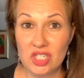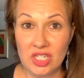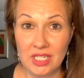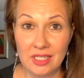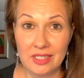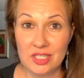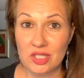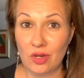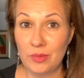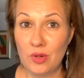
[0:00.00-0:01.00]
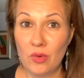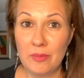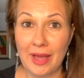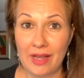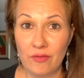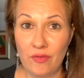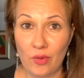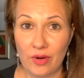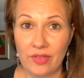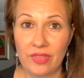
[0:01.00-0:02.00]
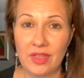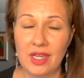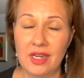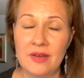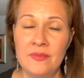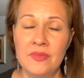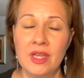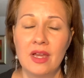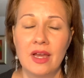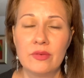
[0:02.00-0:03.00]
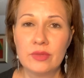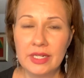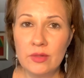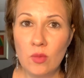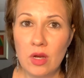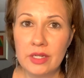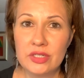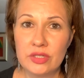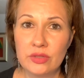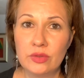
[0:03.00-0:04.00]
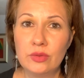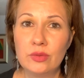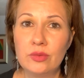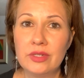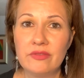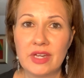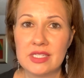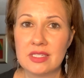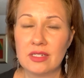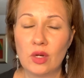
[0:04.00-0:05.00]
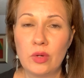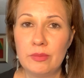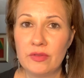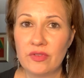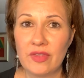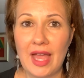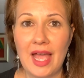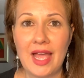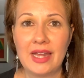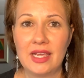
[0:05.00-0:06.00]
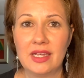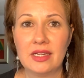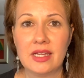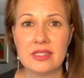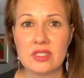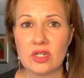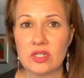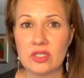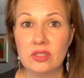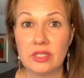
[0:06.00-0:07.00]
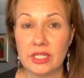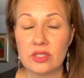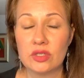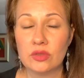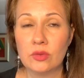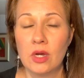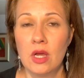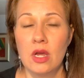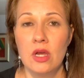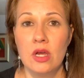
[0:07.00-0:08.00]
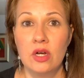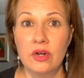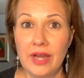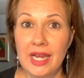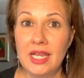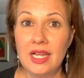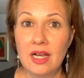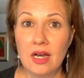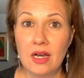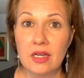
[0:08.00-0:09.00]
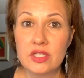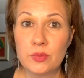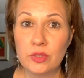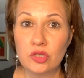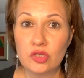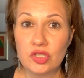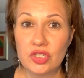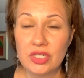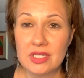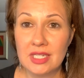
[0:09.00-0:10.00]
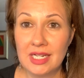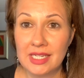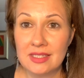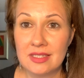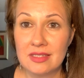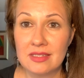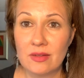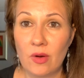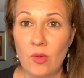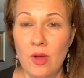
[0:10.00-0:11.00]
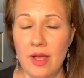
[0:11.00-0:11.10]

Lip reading: and English, so I'll be going back and forth. And I really want to invest in equipment for that and start to look into creating a spiritual church on Sundays. So